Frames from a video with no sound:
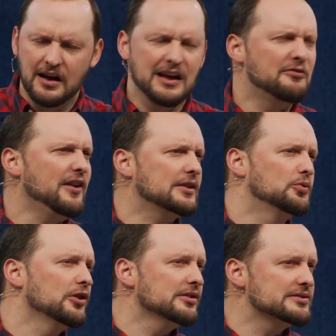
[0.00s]
In fact,
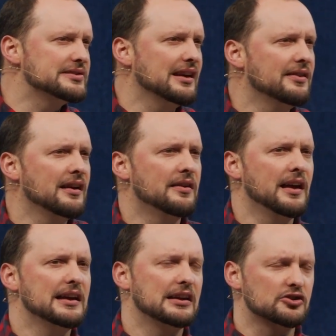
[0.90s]
words then that
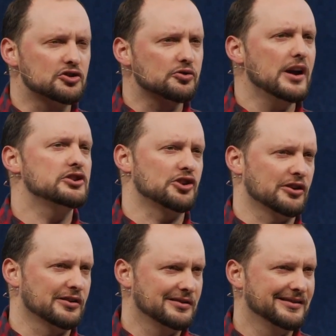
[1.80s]
they can treasure